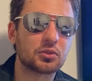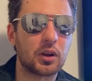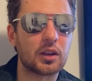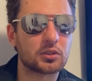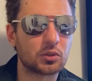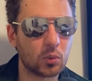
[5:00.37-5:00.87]

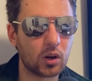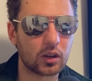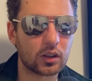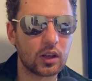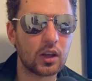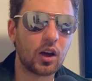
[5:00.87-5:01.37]
roster
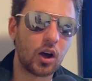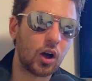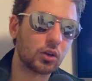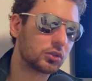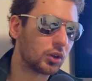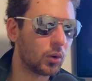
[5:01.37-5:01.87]
work.
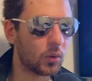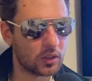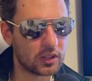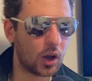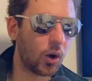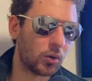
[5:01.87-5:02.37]
Also,
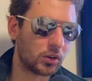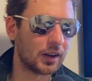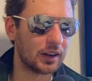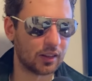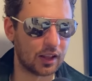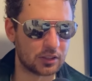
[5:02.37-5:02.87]
the owner had
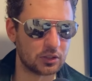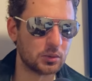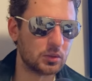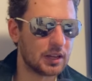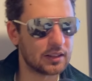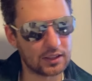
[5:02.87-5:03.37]
a lot to do
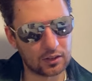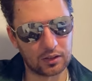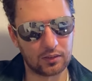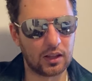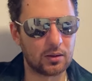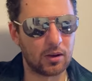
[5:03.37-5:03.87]
with that. They don't have
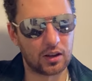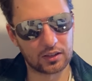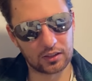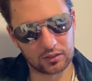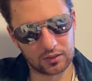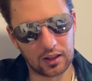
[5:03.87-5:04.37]
a lot of money
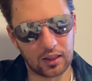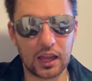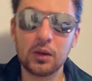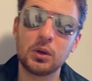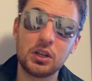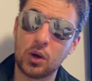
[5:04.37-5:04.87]
in LA.
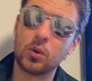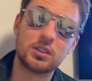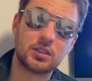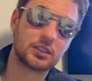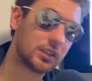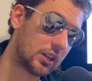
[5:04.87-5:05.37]
We know what it's
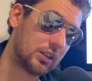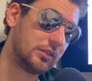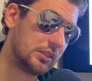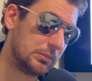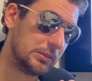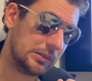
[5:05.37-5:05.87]
like to not have a
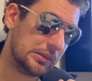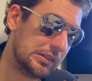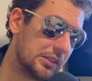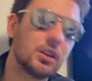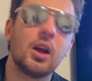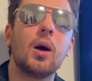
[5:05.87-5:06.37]
lot of money
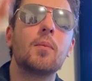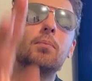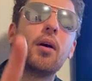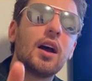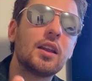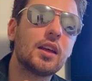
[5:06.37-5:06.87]
either.
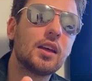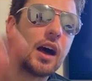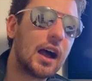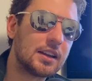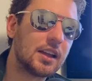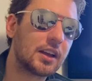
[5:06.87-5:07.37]
But
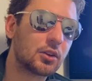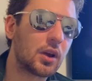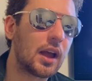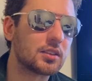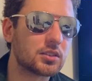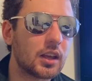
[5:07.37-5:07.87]
I
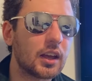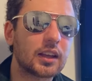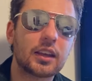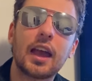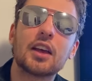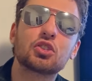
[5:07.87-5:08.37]
digress.
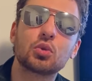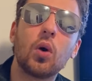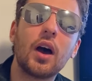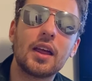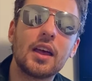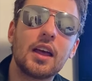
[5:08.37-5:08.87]
Guess
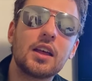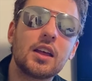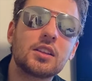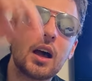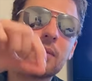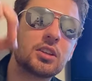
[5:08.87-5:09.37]
what?
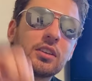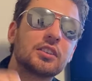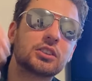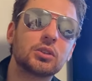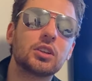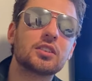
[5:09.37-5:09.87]
Tom
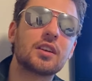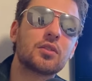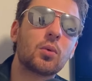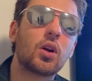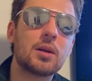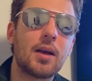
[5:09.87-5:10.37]
Telesco doesn't have to
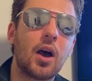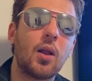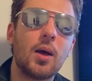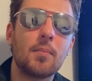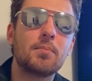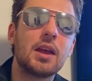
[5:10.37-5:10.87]
worry
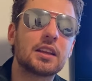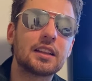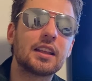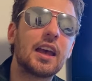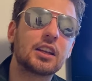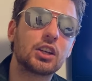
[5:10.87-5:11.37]
about picking
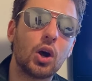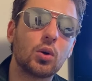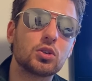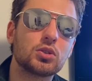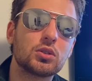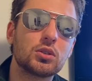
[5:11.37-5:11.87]
the head
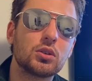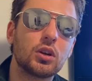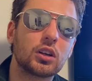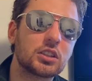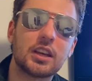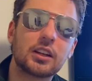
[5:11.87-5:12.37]
coach
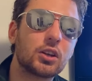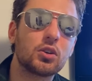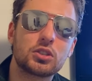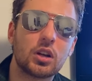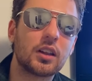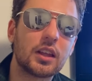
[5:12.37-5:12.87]
because the head coach
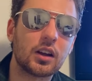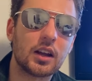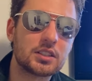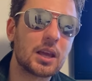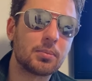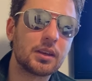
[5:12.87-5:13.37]
is already there.
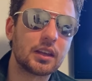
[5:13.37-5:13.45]
It's AP.